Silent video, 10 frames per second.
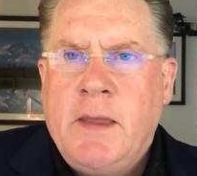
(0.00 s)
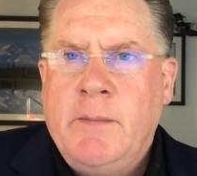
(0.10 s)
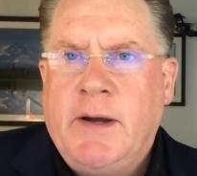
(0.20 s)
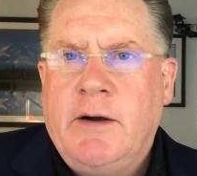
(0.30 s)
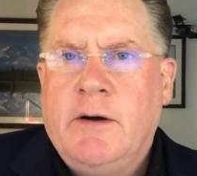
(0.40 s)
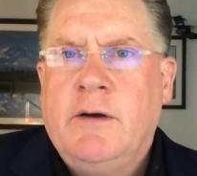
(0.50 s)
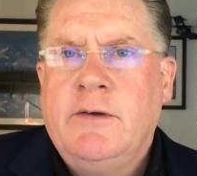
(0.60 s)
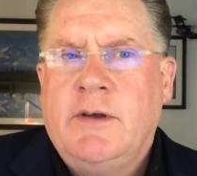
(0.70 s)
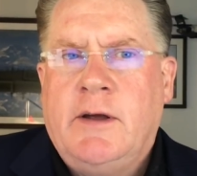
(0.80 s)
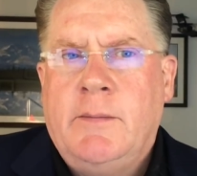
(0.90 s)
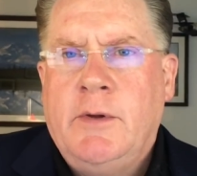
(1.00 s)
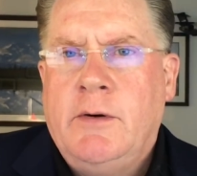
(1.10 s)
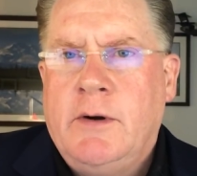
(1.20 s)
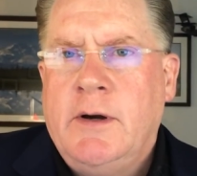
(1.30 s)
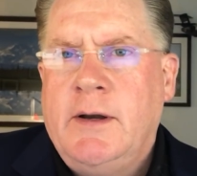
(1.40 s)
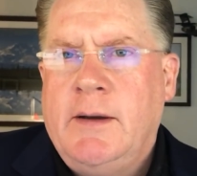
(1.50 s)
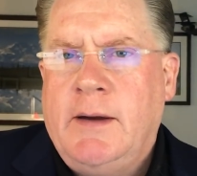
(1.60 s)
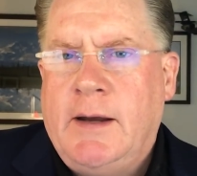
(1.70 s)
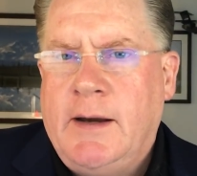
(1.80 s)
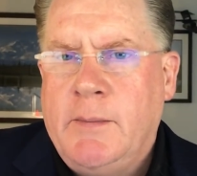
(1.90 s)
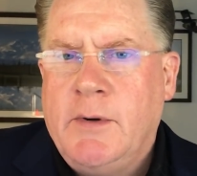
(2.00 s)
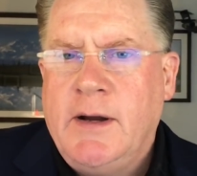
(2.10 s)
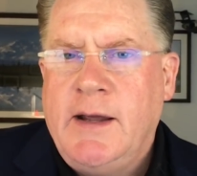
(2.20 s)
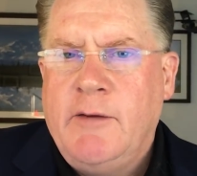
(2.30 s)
My girls, Lauren and Anne-Marie,